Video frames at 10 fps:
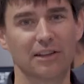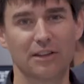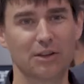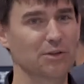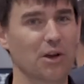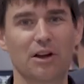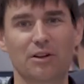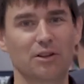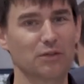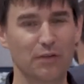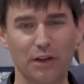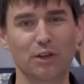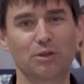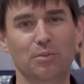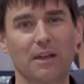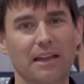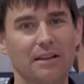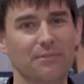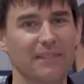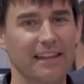These aren't just videos playing.